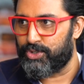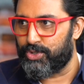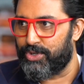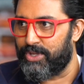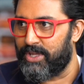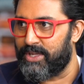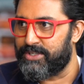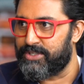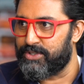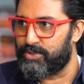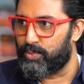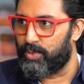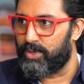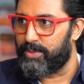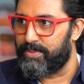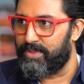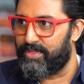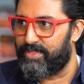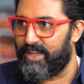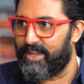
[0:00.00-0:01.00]
too much on it. I just
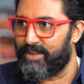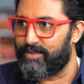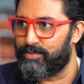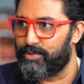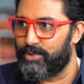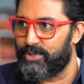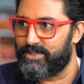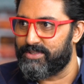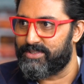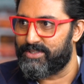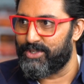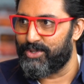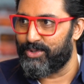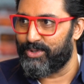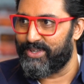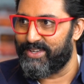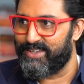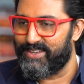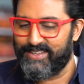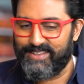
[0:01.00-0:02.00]
want to be thankful and
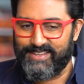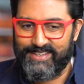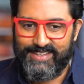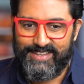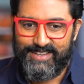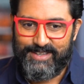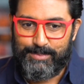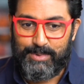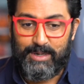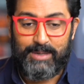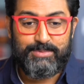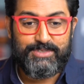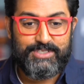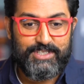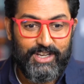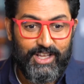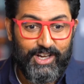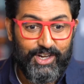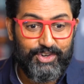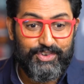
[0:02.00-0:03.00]
say, okay. But I'm
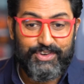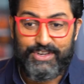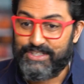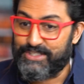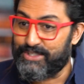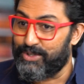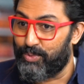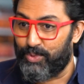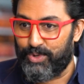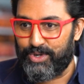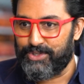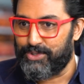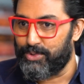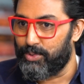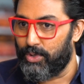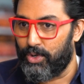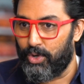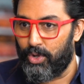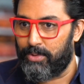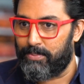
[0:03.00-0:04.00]
still hungry. I still want to
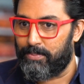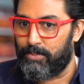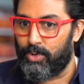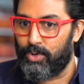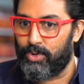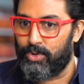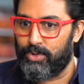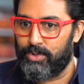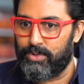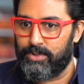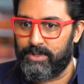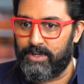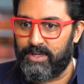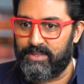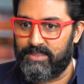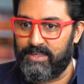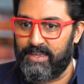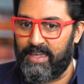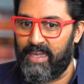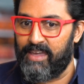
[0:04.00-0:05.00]
do a lot more.
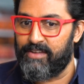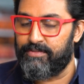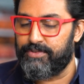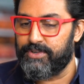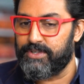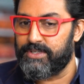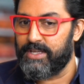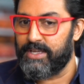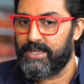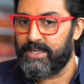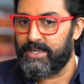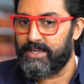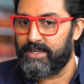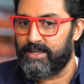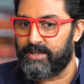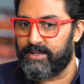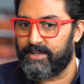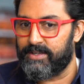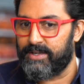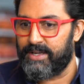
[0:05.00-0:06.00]
I think every
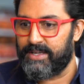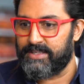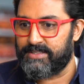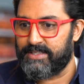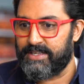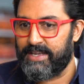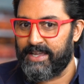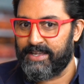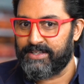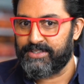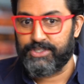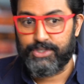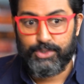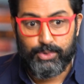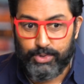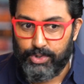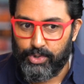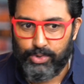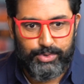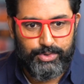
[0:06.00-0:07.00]
day as an actor,
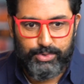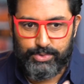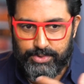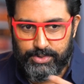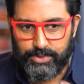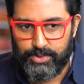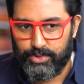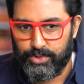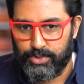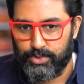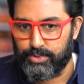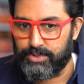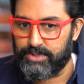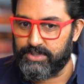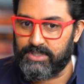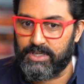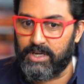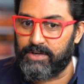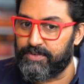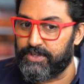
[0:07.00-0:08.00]
you
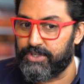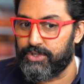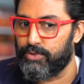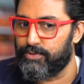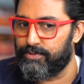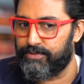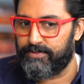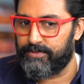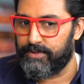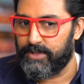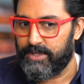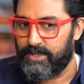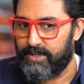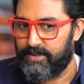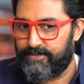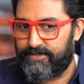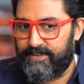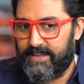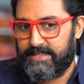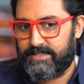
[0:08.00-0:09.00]
discover a new
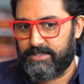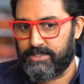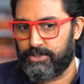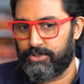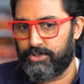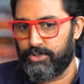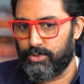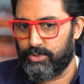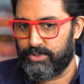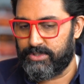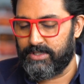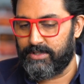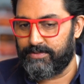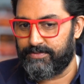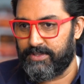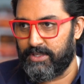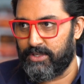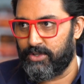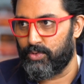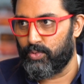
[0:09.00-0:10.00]
facet to
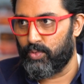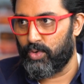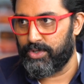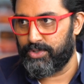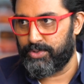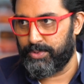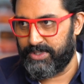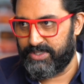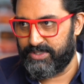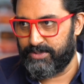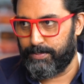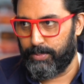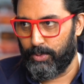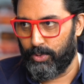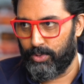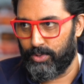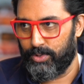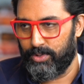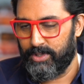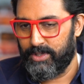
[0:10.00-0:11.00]
yourself that you want to
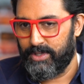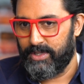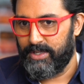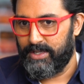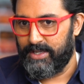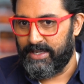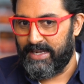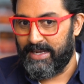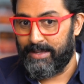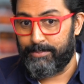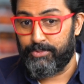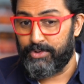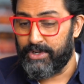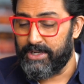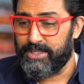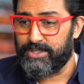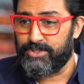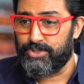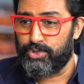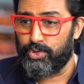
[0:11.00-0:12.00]
explore. And I'm
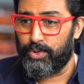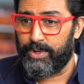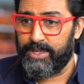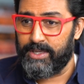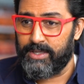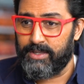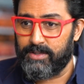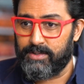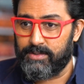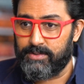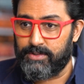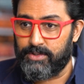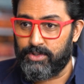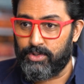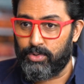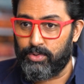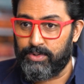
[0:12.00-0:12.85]
really enjoying,